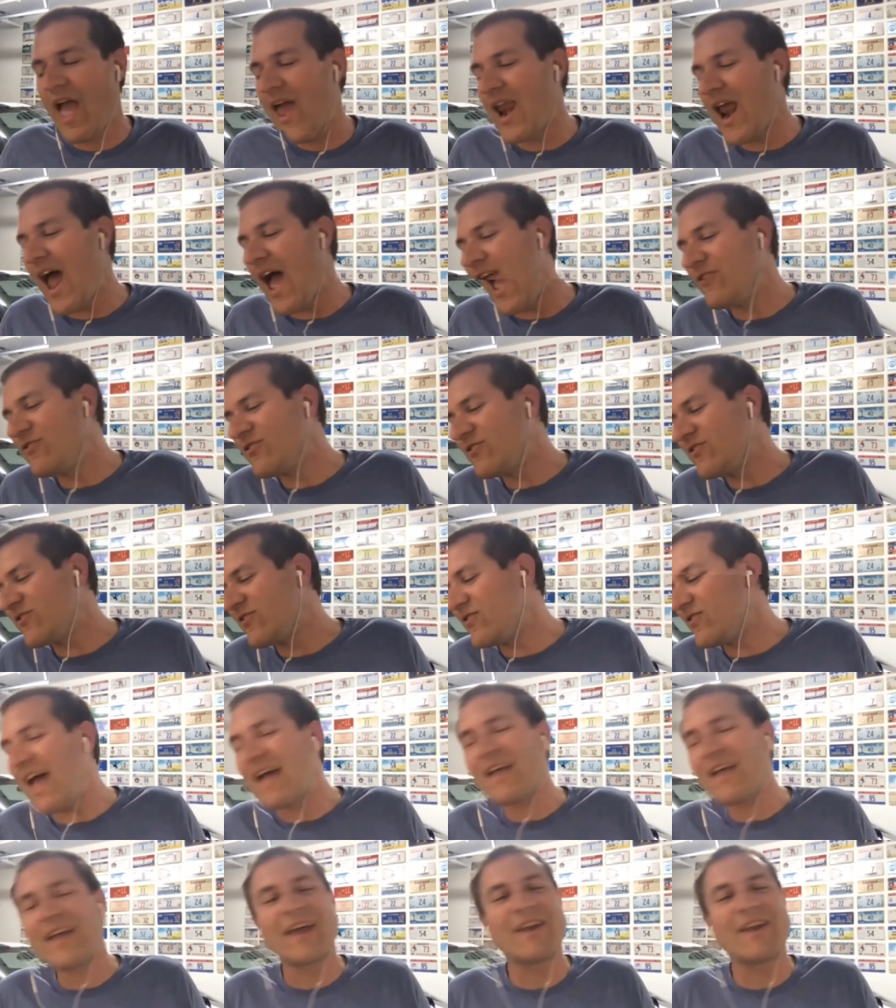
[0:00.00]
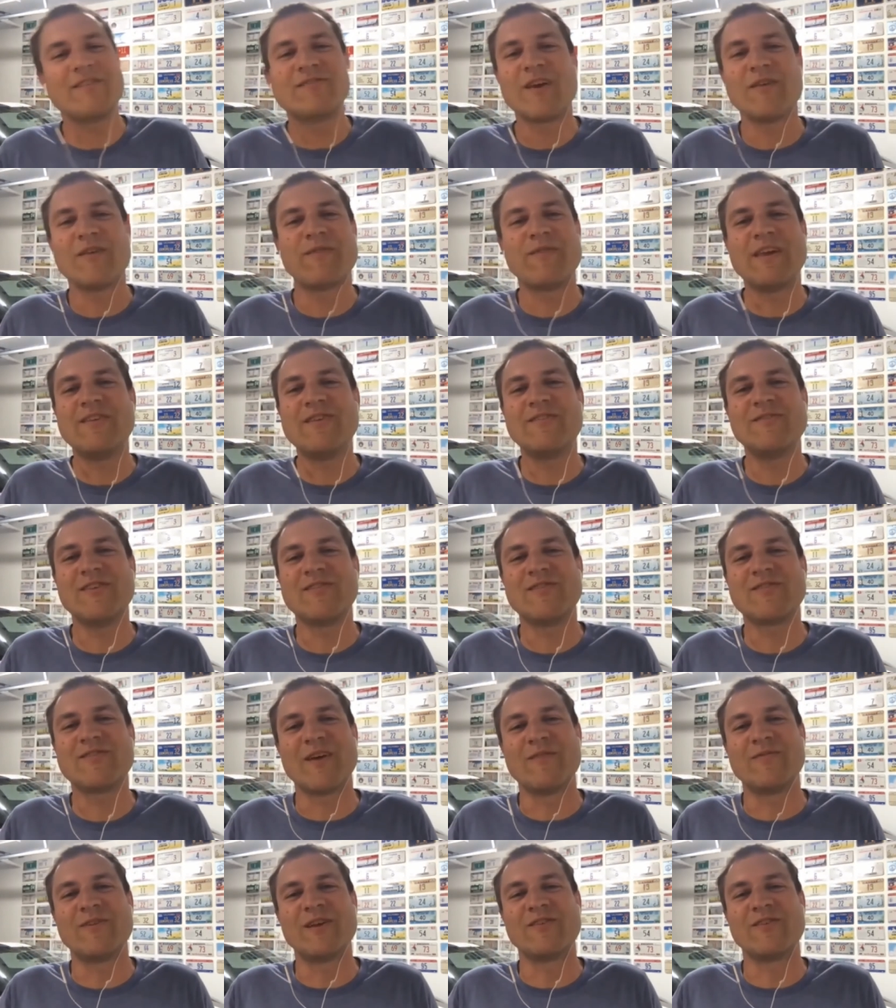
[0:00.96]
and I just that kind of stuff is the
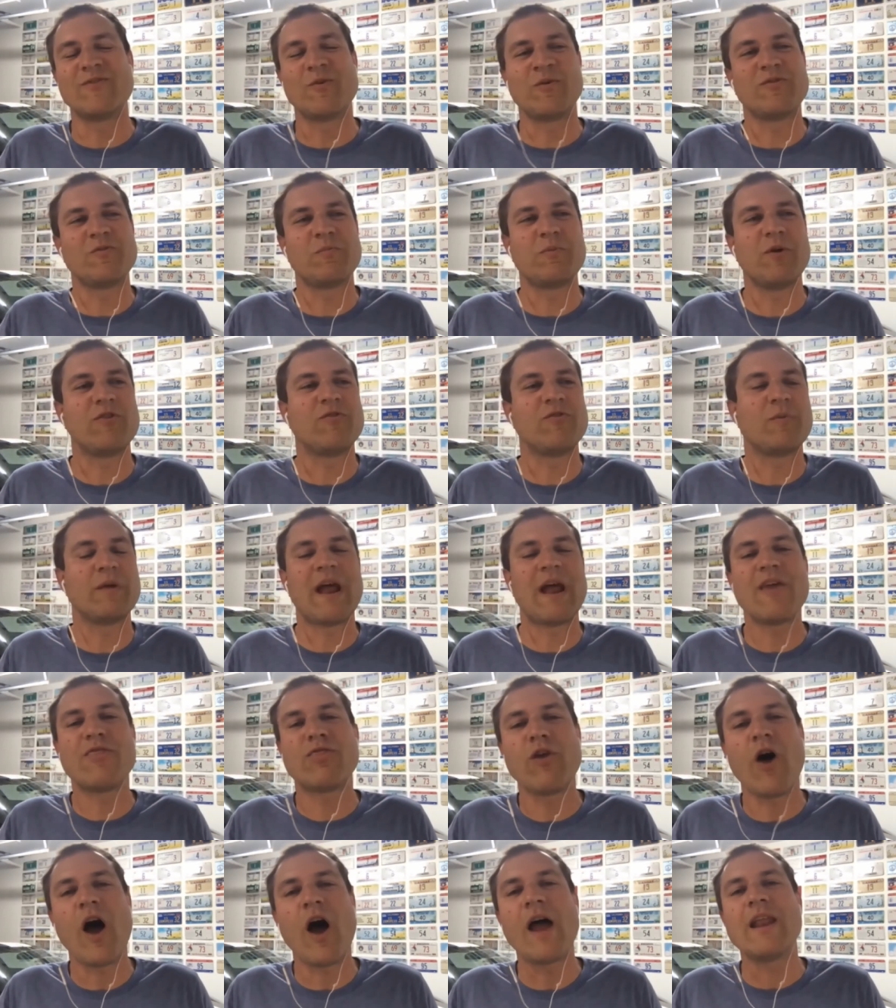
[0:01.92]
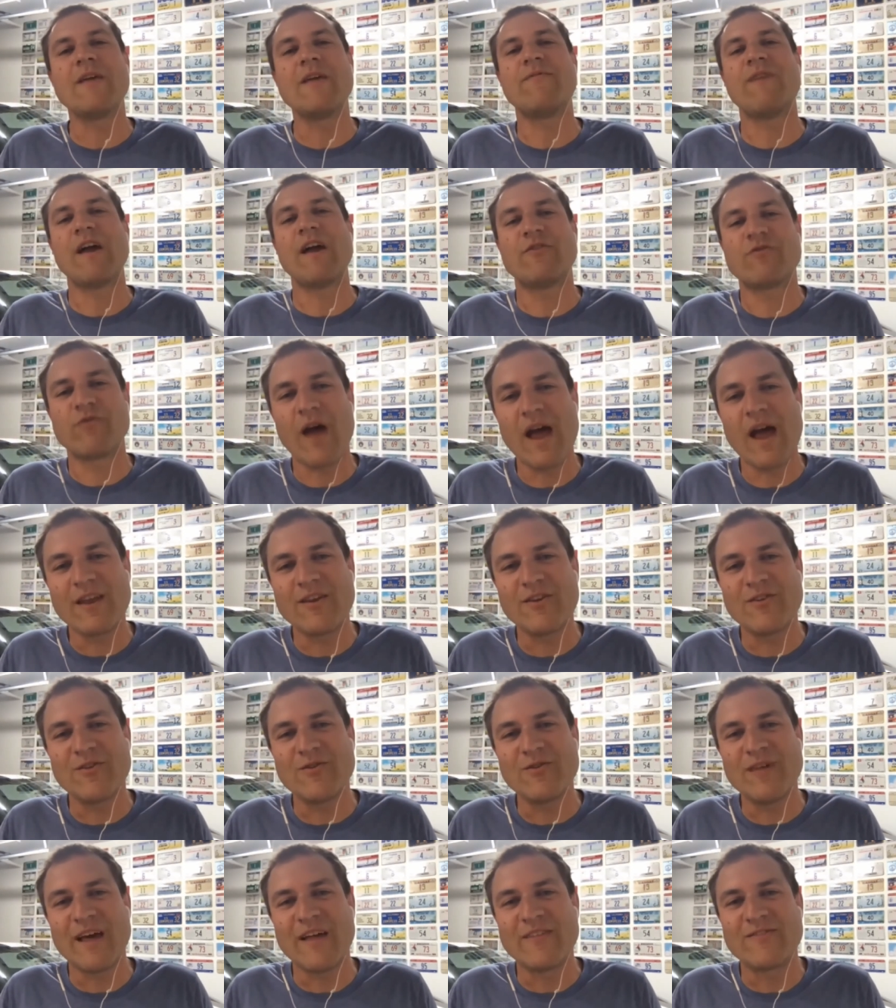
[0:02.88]
stuff that has always appealed to me. And I thought if I tried to
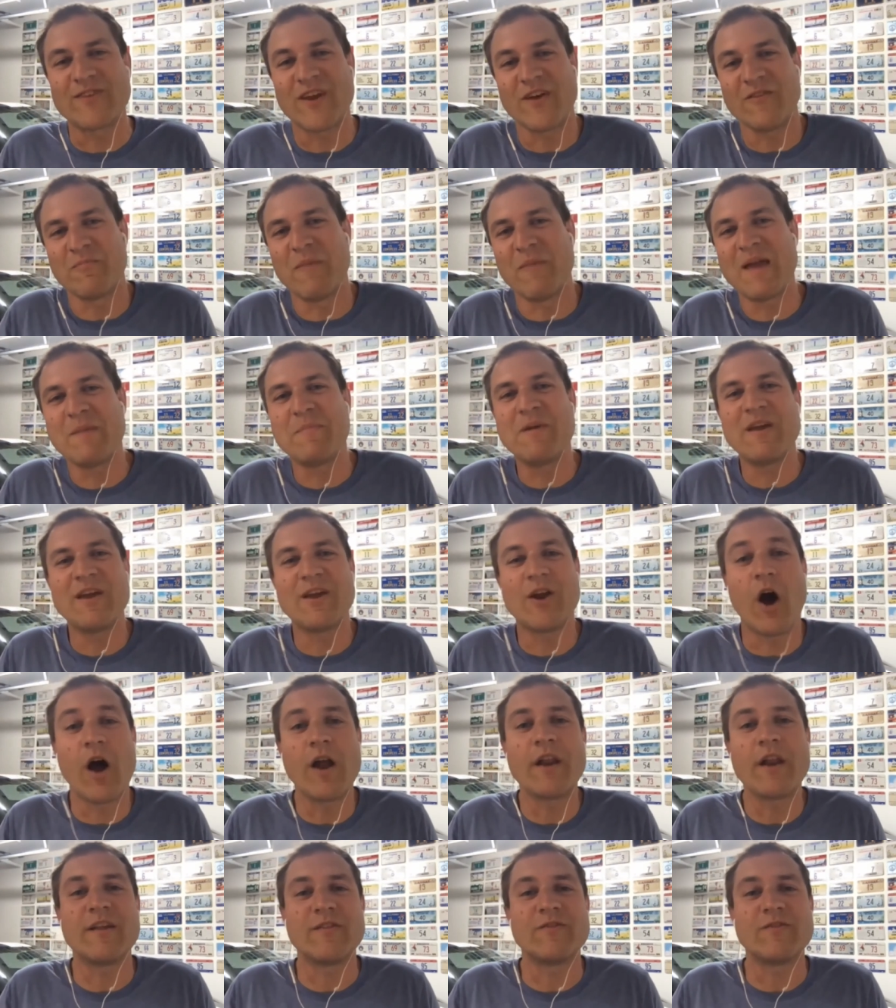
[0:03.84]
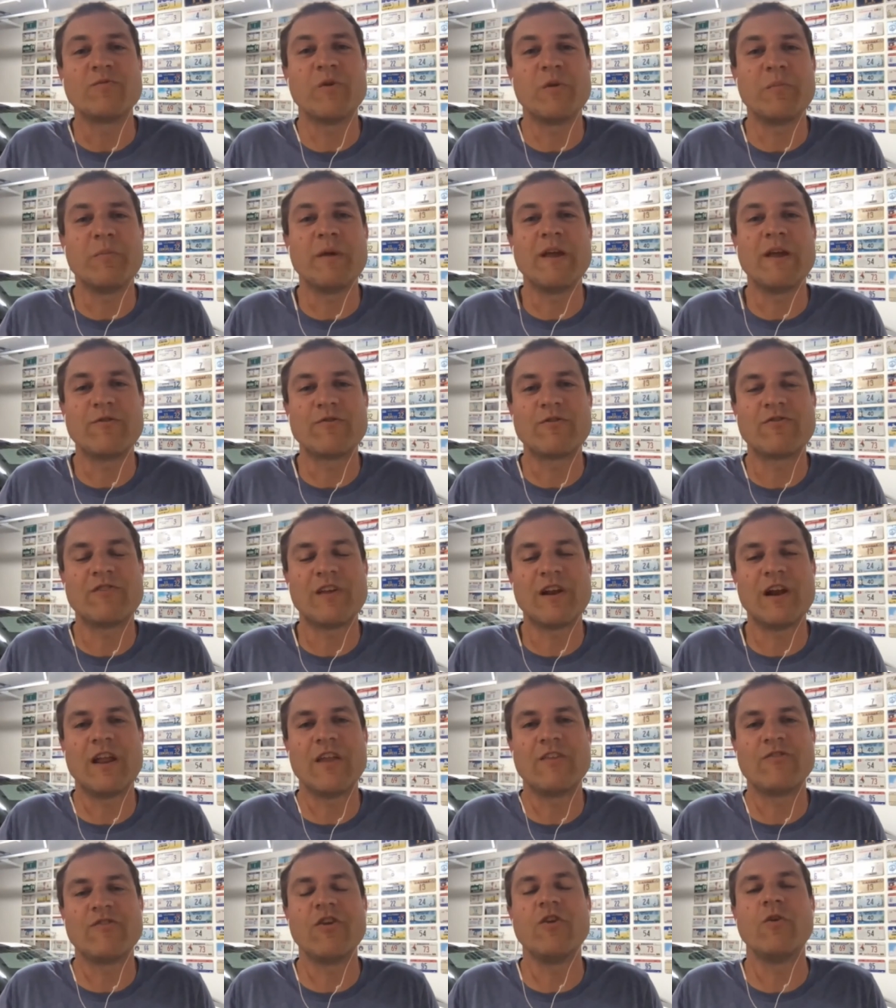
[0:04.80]
do that stuff, maybe an audience would be interested
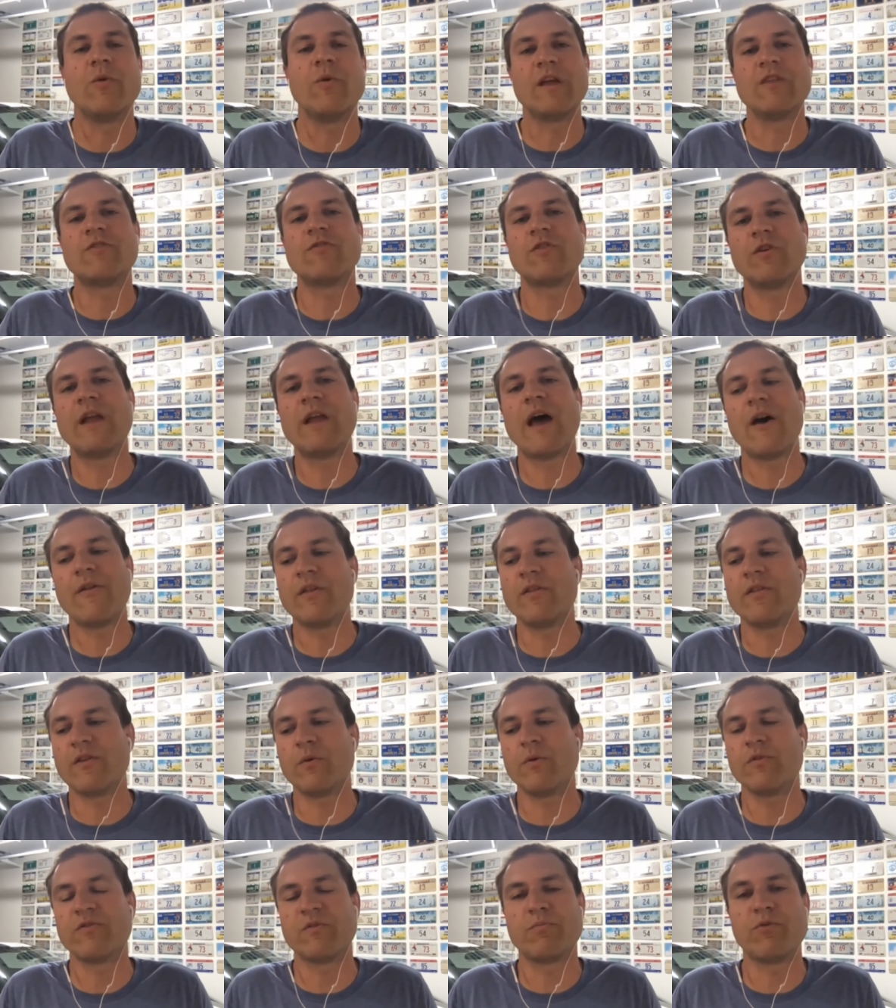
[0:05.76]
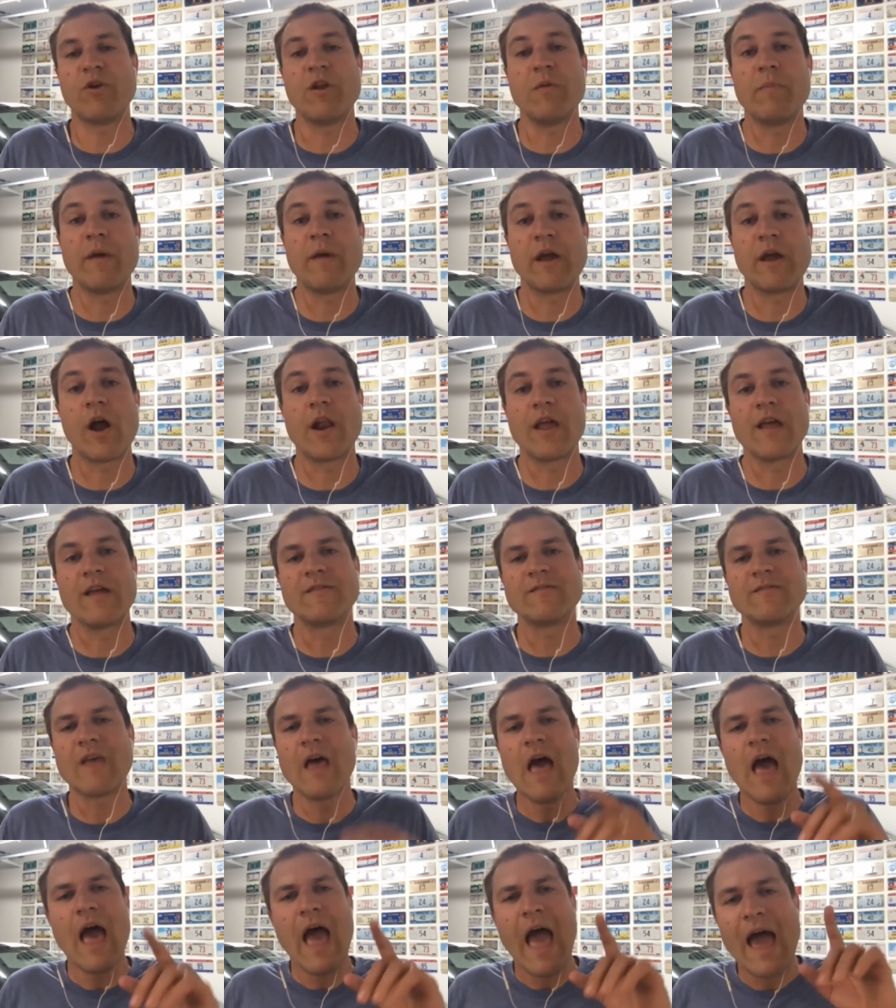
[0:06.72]
in it too. And it turned out that there was a pretty big
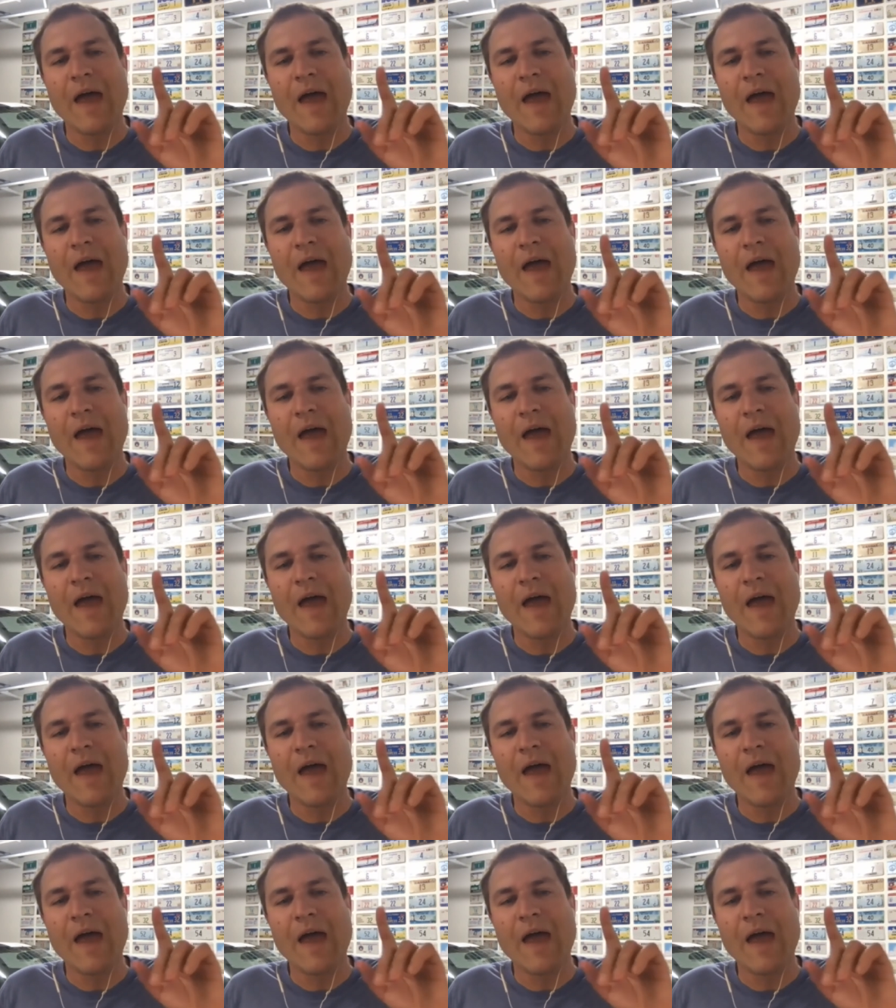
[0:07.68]
audience.